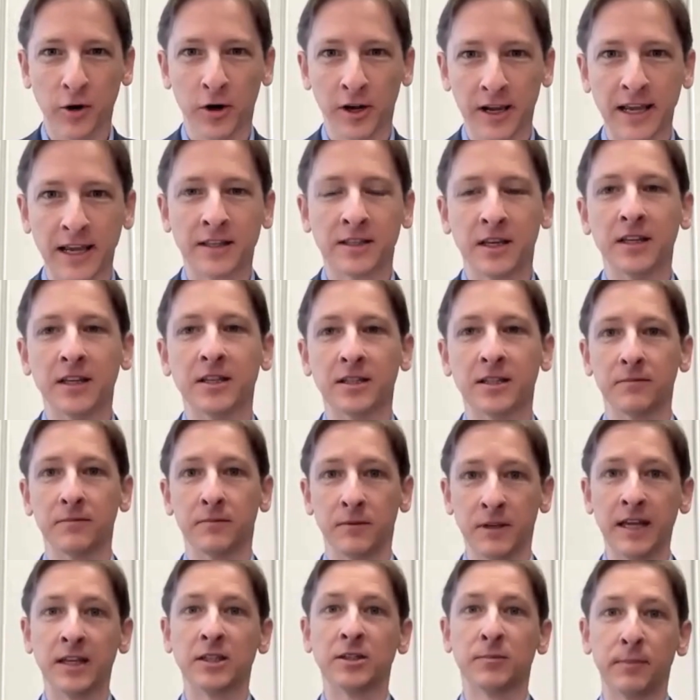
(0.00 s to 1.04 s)
or gets
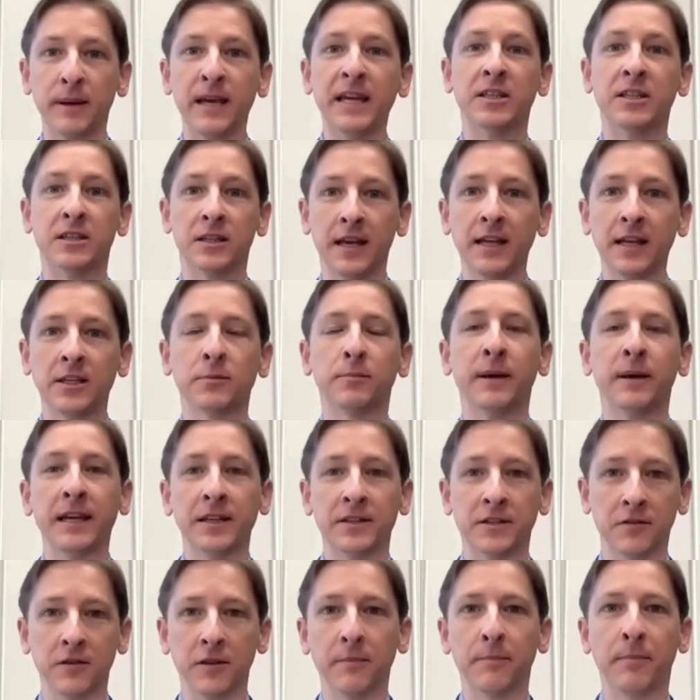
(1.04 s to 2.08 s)
its
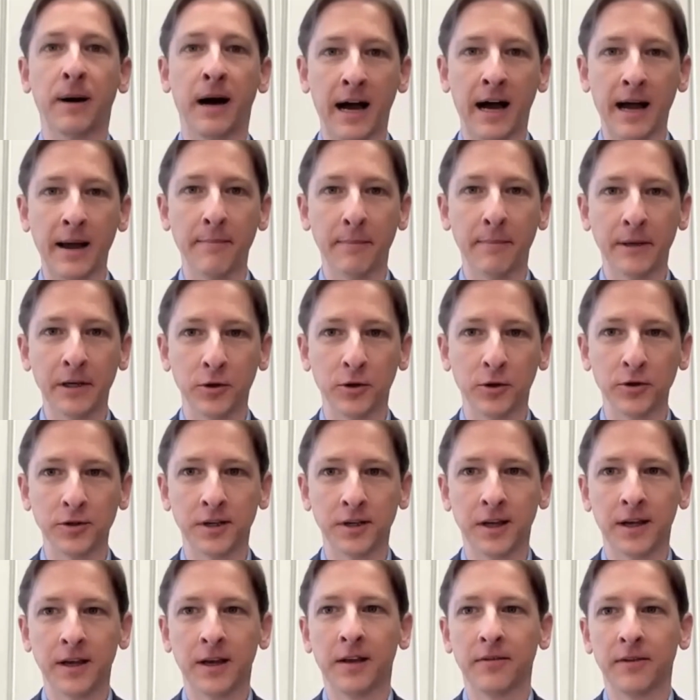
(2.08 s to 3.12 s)
piece of the pie built,
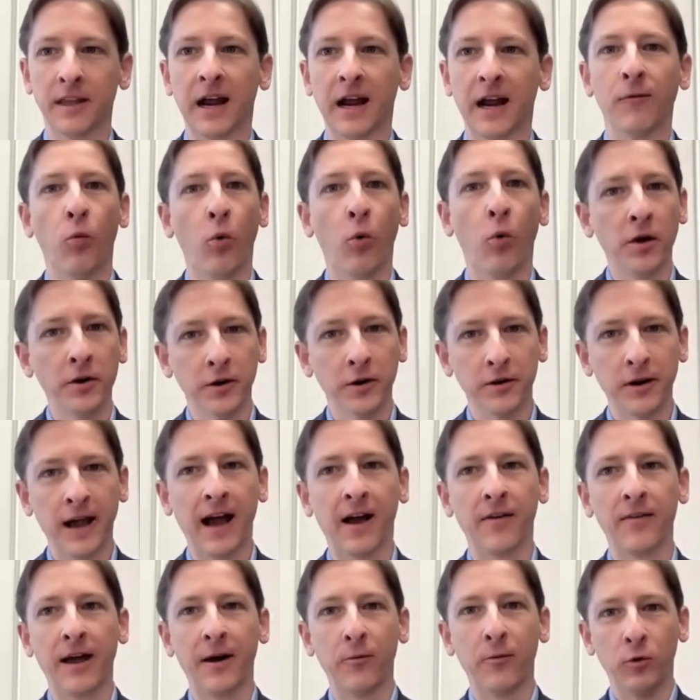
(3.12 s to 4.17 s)
that I've wondered
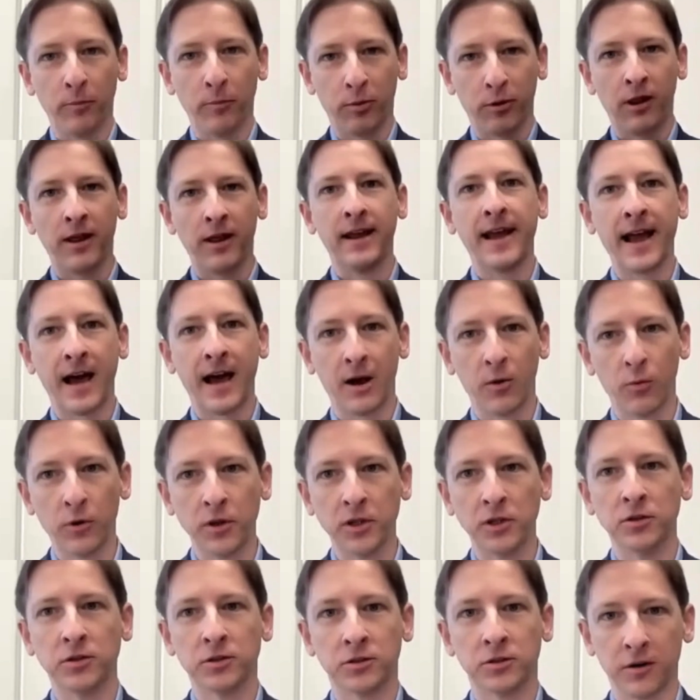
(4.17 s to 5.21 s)
how that will play out
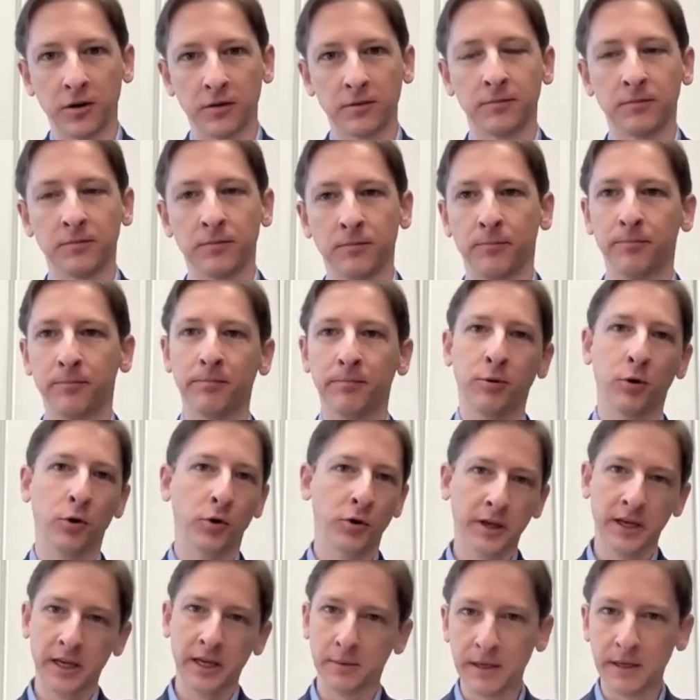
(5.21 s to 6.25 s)
when you start
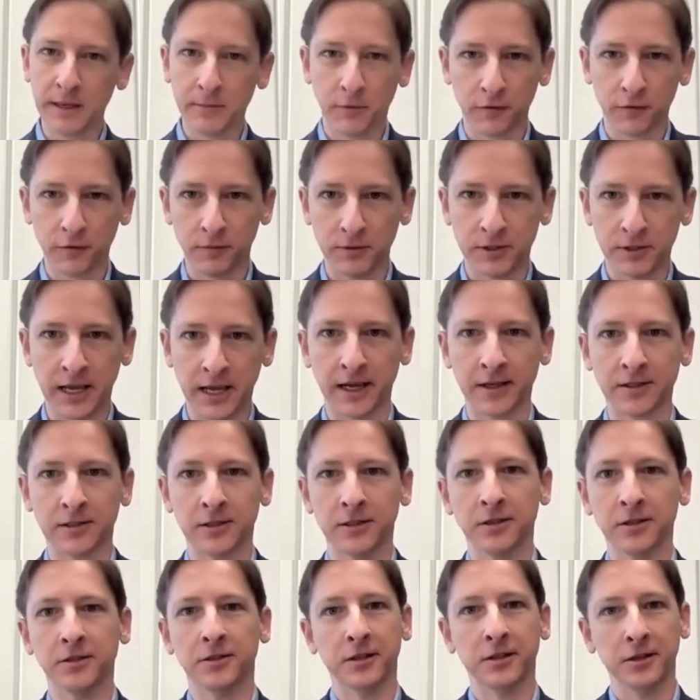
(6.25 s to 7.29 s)
pulling in people from
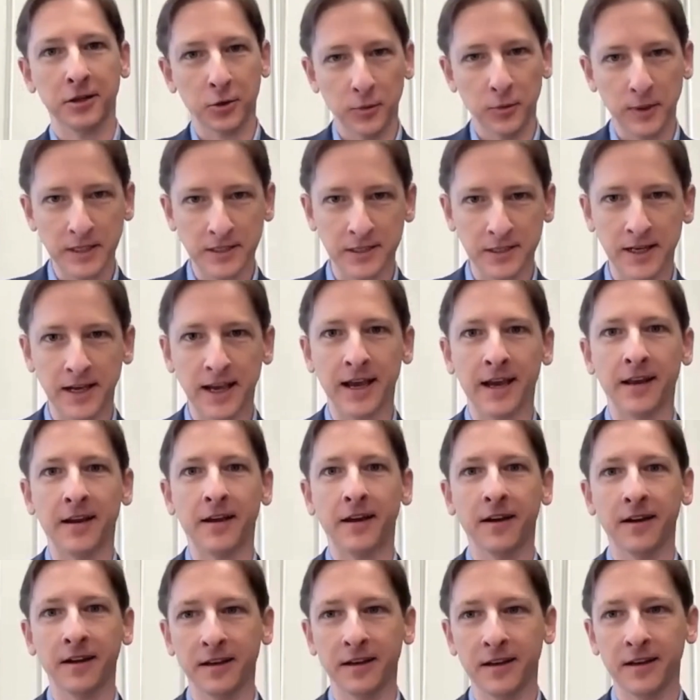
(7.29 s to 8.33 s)
Texas and
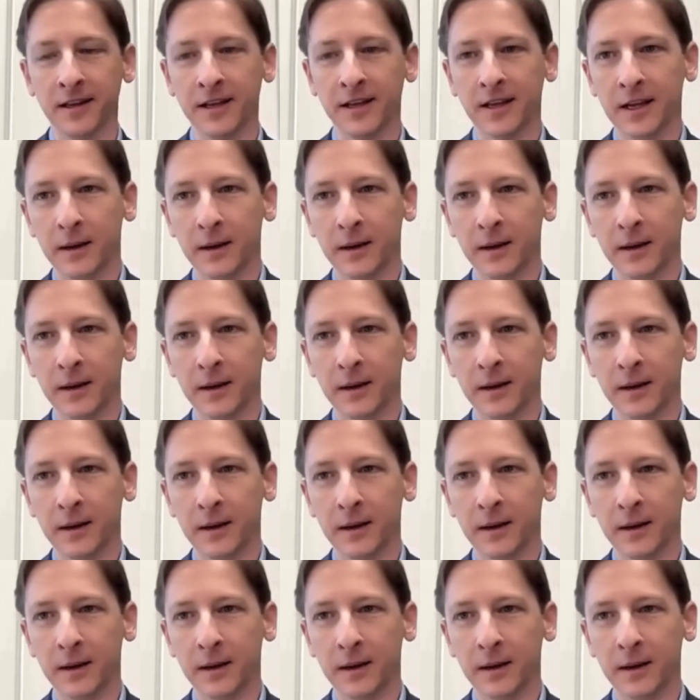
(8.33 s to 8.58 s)
Louisiana, and